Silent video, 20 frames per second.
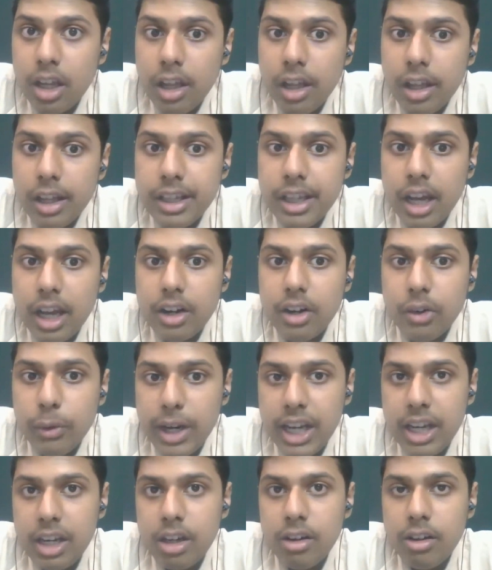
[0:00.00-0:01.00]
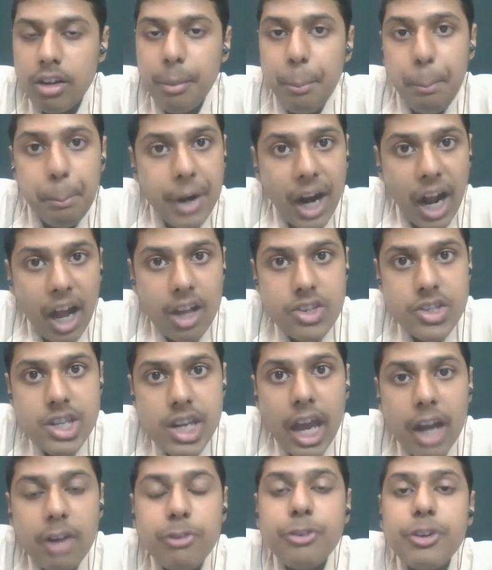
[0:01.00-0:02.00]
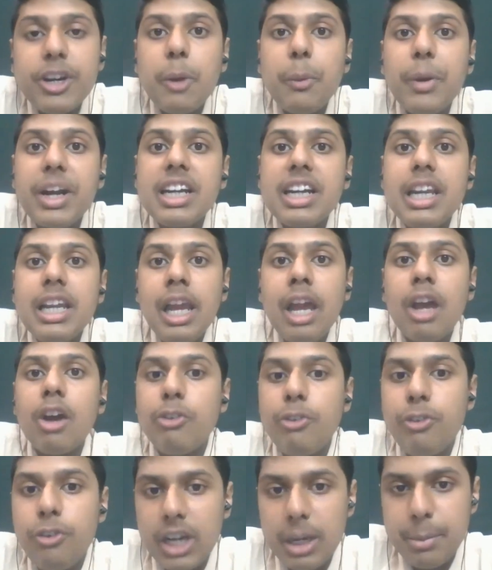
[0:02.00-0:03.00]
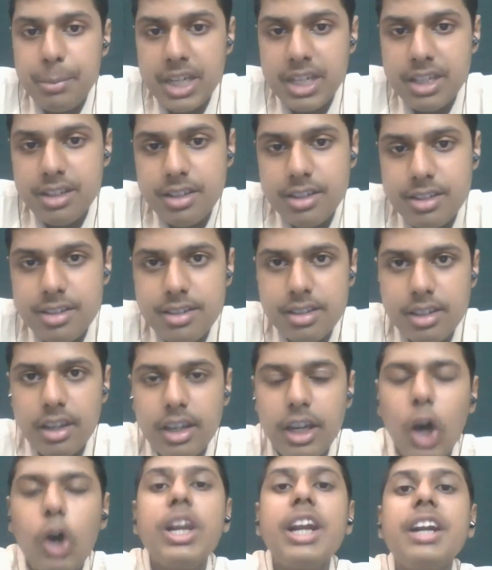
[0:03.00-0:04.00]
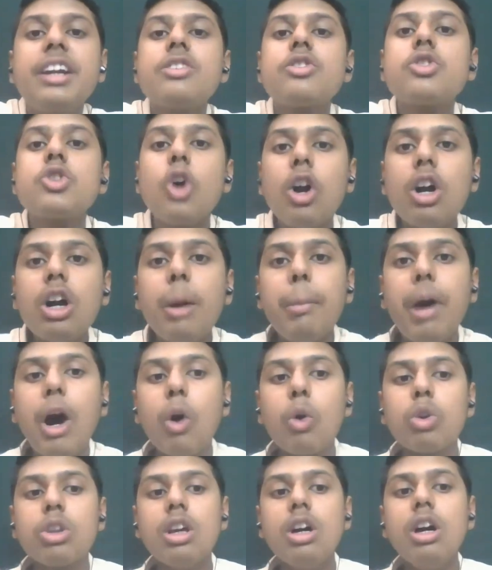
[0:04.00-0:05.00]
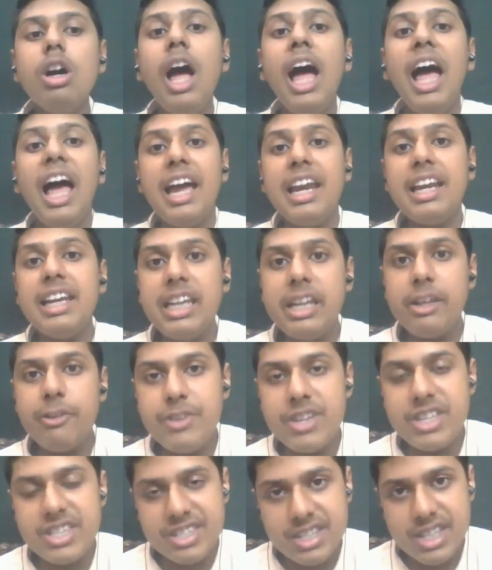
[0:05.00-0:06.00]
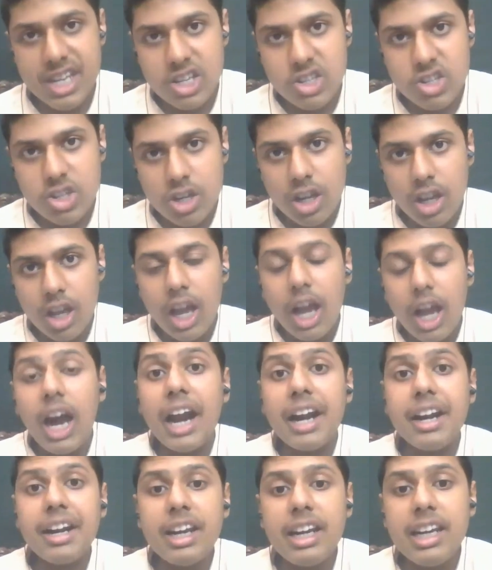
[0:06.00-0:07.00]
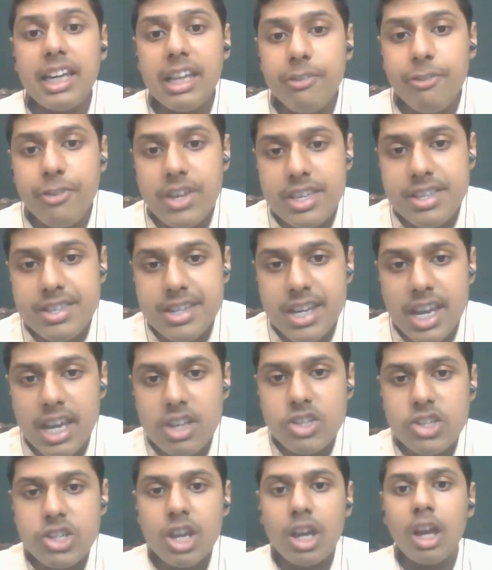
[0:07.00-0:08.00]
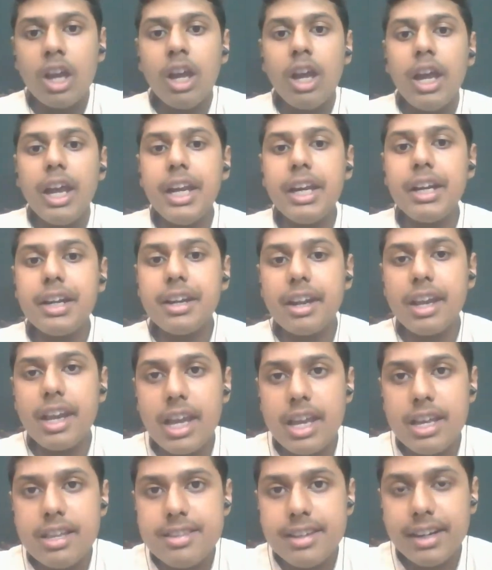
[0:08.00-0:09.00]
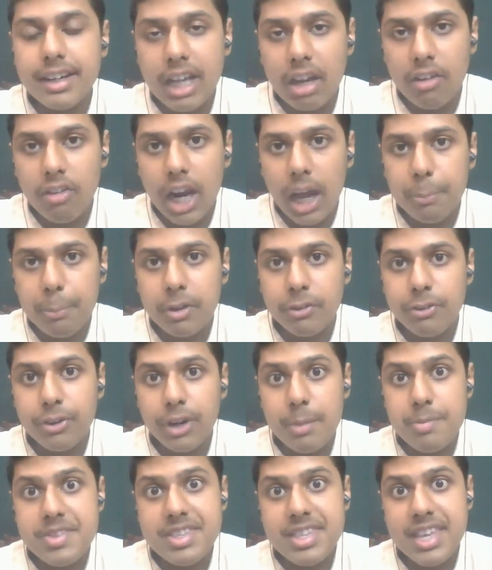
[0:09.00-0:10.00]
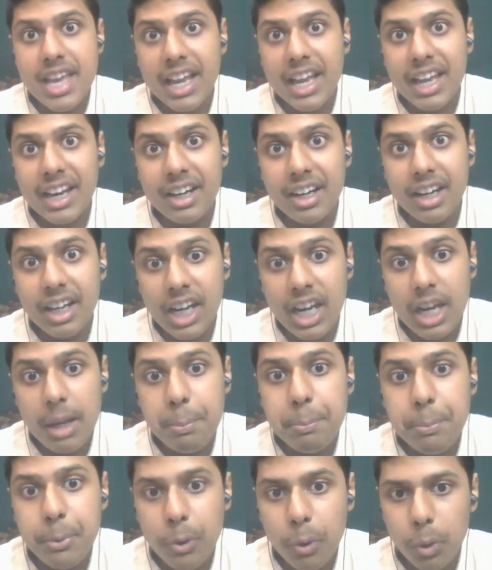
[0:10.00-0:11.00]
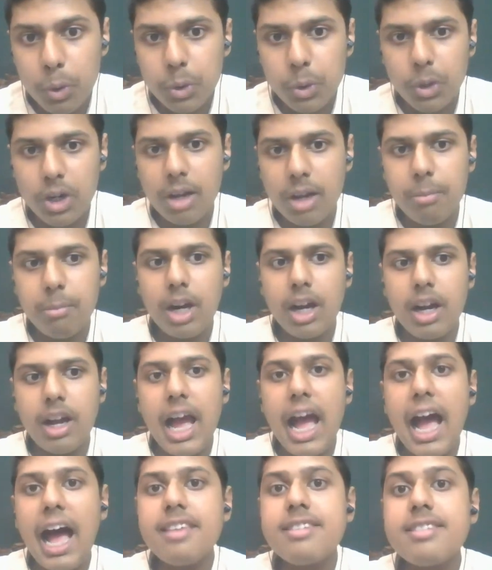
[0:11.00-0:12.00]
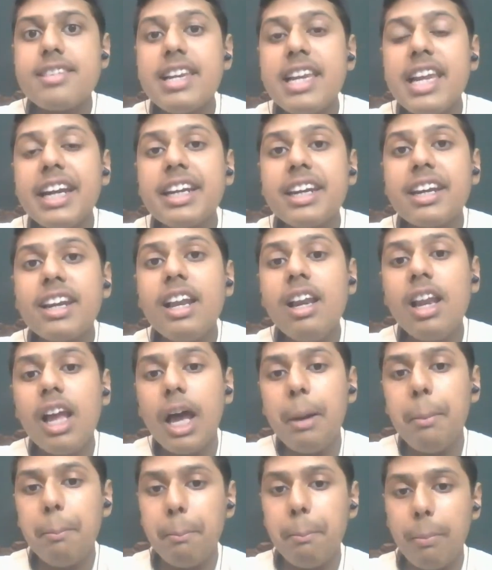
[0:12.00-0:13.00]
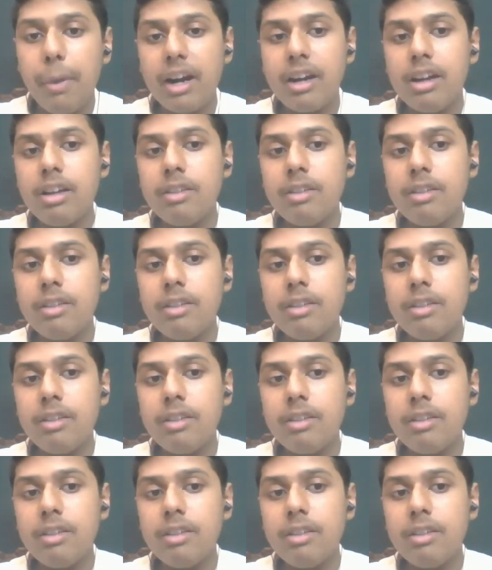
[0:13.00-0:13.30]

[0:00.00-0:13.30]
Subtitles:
They are green, branched and frequently filamentous. Now let us talk about the leafy stage. Under leafy stage, it is developed from secondary protonema as lateral bud.